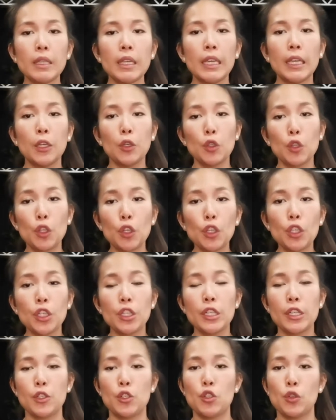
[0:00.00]
in
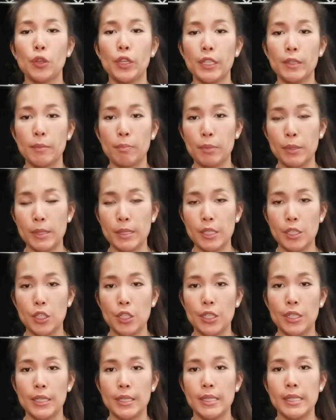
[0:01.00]
good joint
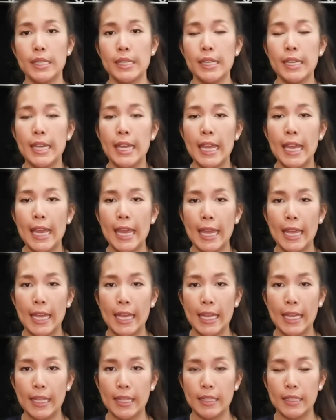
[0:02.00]
positions,
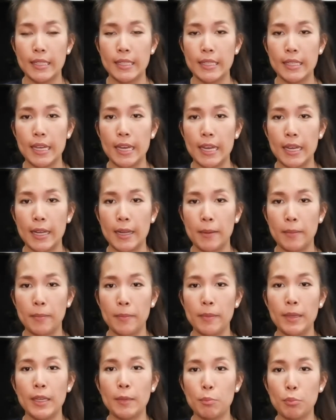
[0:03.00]
and
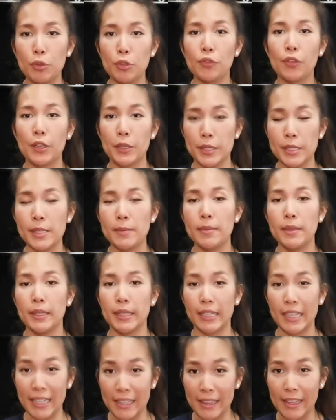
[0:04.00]
improve our
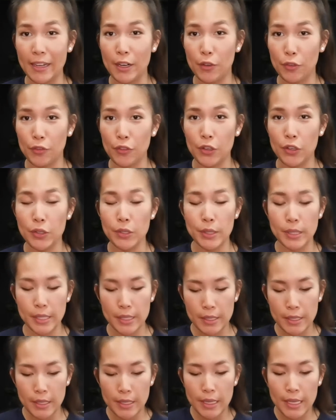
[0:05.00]
stability there
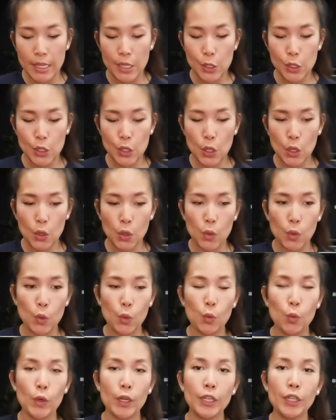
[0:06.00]
first.
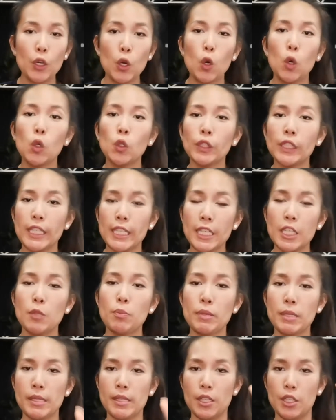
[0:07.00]
So we're gonna hold
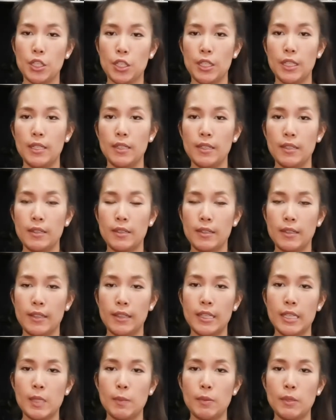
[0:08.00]
each position,
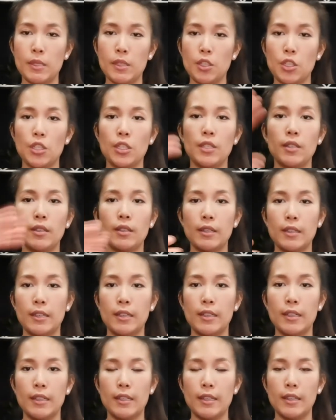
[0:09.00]
this
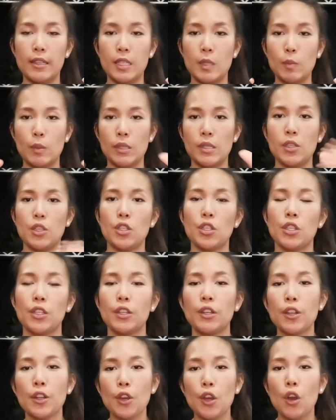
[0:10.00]

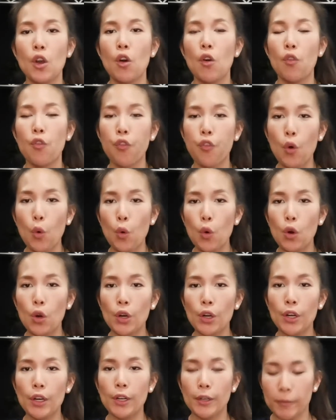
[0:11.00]
position,
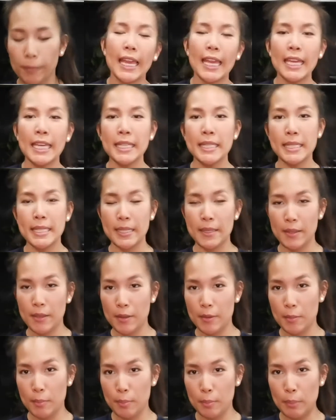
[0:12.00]
for 8
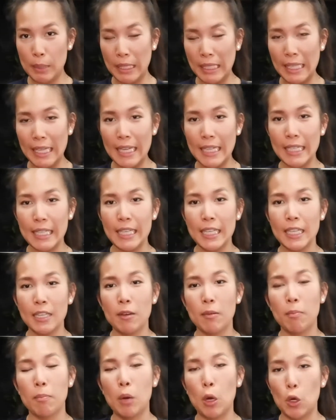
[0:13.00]

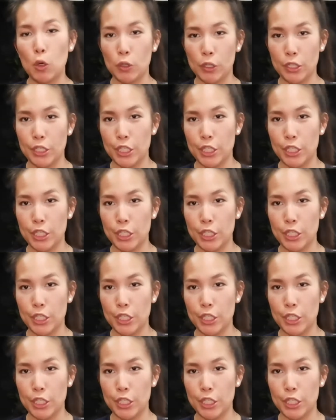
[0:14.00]
planking poker